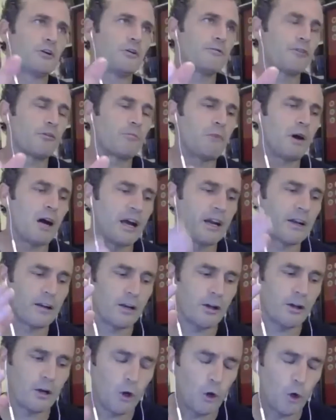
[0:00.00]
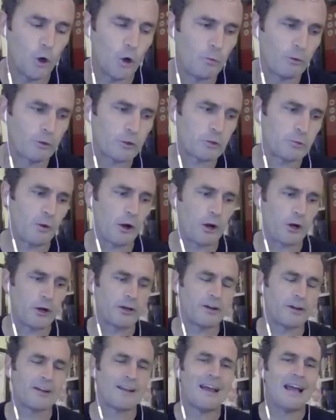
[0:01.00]
Vermont, home of
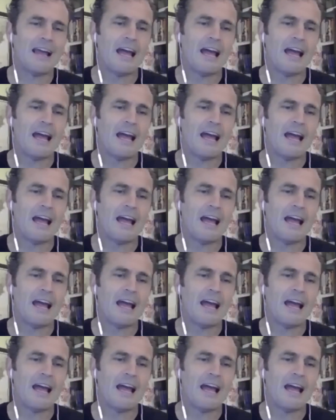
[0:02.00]
Spartan.